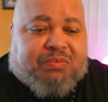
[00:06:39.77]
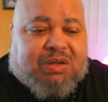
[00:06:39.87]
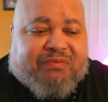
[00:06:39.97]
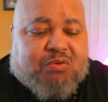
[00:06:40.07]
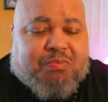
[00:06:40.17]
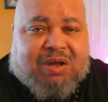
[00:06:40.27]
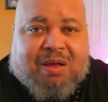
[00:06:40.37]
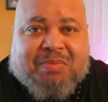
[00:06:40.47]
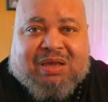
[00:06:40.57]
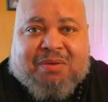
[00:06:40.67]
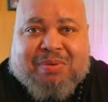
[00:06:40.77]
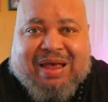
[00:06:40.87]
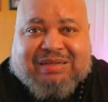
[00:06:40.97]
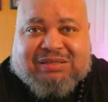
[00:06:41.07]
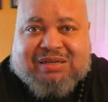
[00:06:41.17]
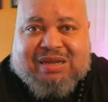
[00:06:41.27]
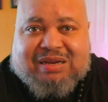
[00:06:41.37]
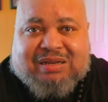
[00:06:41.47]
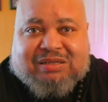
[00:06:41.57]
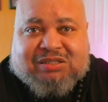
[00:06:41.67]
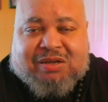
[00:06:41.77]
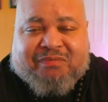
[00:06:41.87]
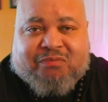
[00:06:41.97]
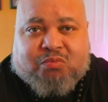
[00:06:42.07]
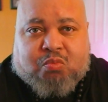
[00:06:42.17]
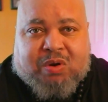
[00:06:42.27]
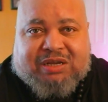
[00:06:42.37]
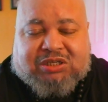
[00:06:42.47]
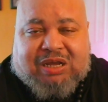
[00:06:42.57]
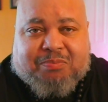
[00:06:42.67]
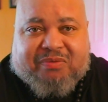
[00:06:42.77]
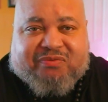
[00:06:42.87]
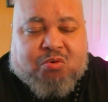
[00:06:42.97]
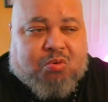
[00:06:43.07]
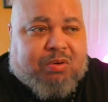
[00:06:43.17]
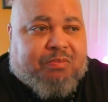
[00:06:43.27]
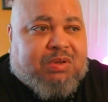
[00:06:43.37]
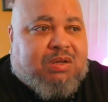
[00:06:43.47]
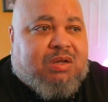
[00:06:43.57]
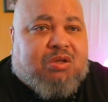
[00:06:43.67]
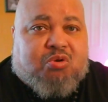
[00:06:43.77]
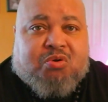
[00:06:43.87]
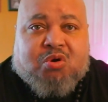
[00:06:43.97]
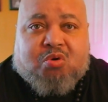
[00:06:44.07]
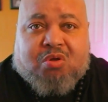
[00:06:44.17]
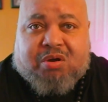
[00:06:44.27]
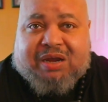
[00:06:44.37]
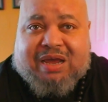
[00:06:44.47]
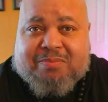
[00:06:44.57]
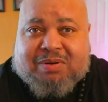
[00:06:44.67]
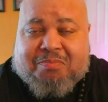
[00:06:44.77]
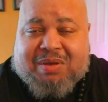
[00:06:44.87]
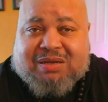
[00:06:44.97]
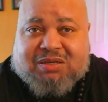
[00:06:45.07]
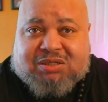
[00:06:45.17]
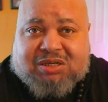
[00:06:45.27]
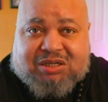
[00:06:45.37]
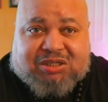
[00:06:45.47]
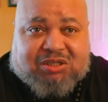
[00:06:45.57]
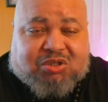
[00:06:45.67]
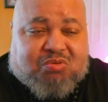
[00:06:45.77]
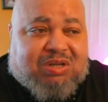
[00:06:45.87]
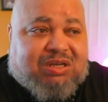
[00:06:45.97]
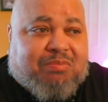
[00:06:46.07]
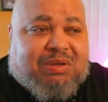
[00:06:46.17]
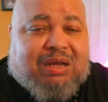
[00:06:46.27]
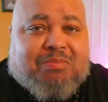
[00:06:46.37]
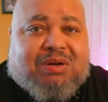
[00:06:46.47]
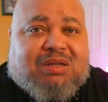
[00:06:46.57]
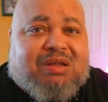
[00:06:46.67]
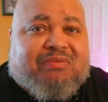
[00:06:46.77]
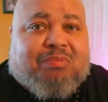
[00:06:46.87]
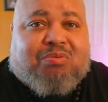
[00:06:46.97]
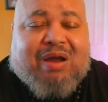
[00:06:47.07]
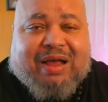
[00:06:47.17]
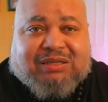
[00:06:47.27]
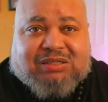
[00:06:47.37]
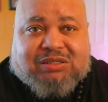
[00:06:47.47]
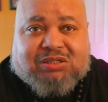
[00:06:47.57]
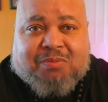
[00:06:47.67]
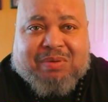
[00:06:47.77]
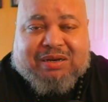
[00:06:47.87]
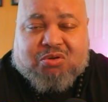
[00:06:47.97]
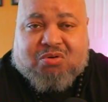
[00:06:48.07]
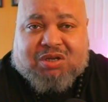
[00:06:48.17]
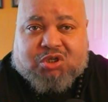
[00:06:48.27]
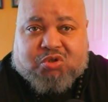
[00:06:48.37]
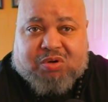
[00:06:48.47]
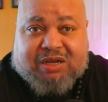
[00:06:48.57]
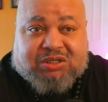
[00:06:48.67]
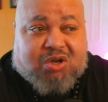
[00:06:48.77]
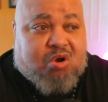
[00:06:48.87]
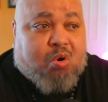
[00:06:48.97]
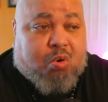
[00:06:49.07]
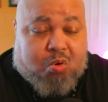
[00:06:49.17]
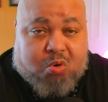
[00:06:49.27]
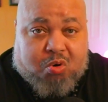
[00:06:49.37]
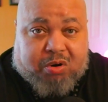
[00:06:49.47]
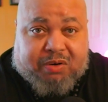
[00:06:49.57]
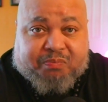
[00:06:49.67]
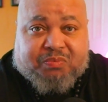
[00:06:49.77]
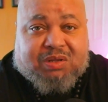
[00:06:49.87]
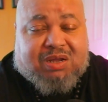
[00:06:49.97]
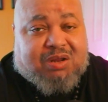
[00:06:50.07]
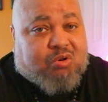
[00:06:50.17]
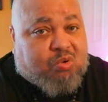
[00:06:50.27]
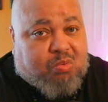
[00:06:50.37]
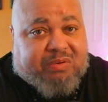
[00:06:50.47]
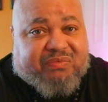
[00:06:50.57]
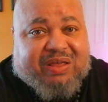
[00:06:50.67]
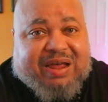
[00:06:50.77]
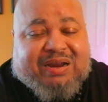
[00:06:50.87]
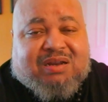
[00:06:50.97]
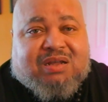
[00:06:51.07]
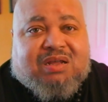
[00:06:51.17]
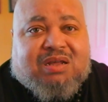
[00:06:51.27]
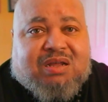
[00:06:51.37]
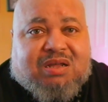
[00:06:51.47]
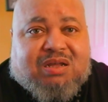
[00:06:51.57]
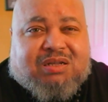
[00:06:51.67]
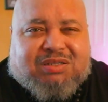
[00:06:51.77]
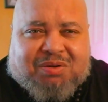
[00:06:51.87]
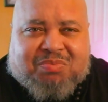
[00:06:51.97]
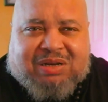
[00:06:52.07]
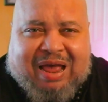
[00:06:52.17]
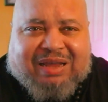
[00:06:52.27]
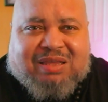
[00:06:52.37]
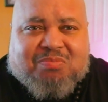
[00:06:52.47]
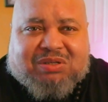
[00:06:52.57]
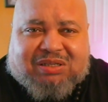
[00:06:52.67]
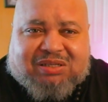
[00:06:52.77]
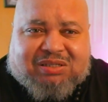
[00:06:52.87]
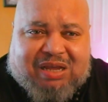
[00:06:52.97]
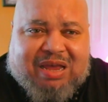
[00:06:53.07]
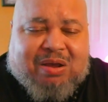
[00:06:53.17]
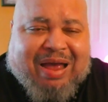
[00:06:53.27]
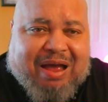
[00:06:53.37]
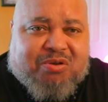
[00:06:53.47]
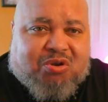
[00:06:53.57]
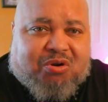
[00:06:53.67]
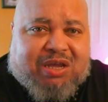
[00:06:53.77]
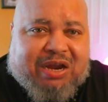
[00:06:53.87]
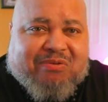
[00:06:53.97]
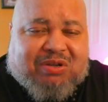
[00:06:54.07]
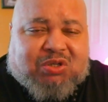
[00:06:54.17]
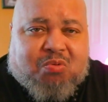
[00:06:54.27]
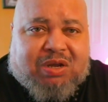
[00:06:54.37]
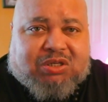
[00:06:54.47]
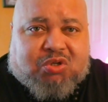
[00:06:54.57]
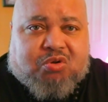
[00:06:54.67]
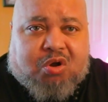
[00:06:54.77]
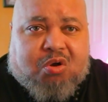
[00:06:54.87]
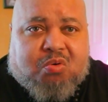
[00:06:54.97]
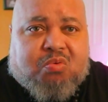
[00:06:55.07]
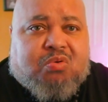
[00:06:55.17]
If you become incapacitated in some way, shape, or form, you're no longer able to make decisions. You need to be able to leave a proxy, somebody you can trust, or in lieu of that, some documents to saying how your care is going to go